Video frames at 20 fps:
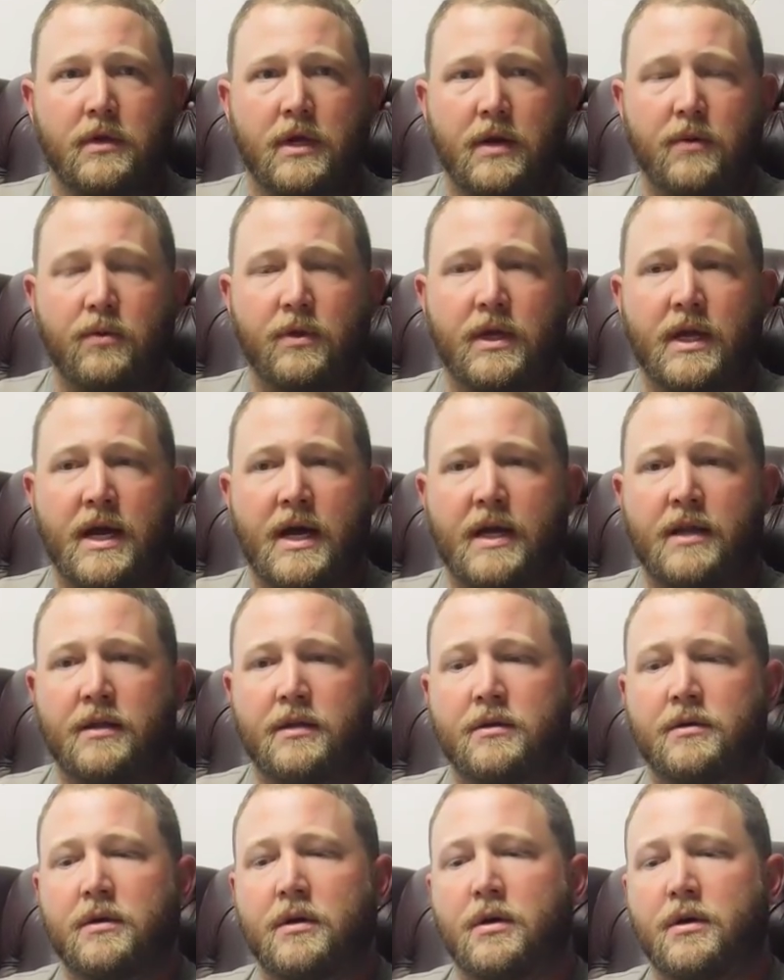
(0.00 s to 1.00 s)
And we got
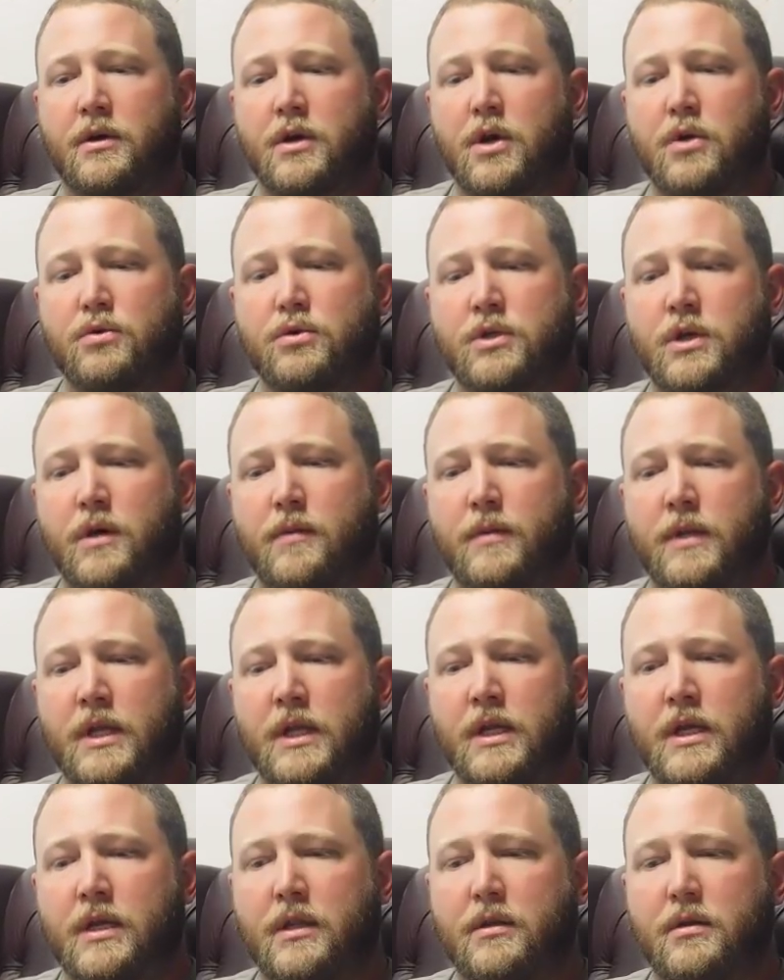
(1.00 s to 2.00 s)
a, a coach coming
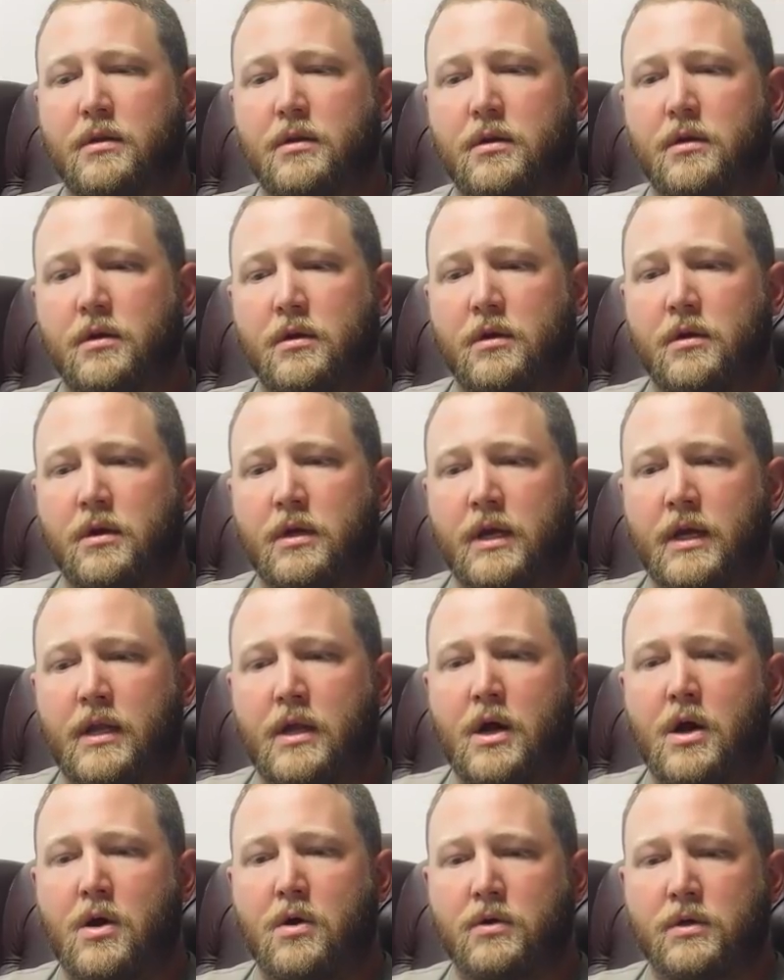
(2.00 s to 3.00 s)
in in
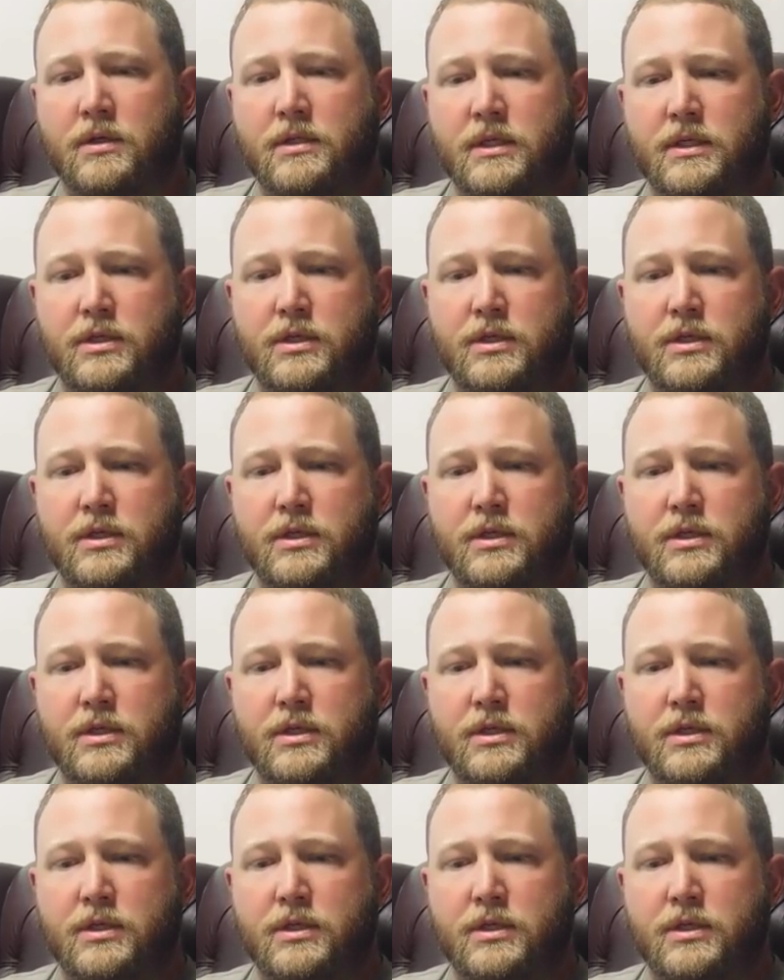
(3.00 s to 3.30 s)
August.